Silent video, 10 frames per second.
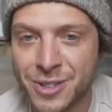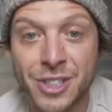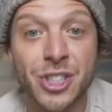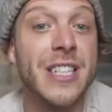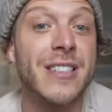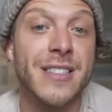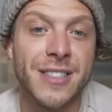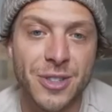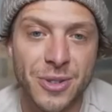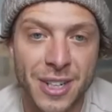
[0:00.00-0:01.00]
you need
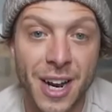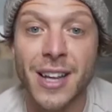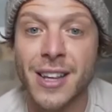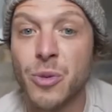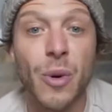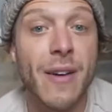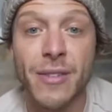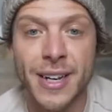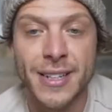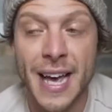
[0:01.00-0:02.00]
Jesus, you need Allah,
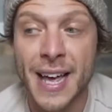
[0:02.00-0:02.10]
whatever it is.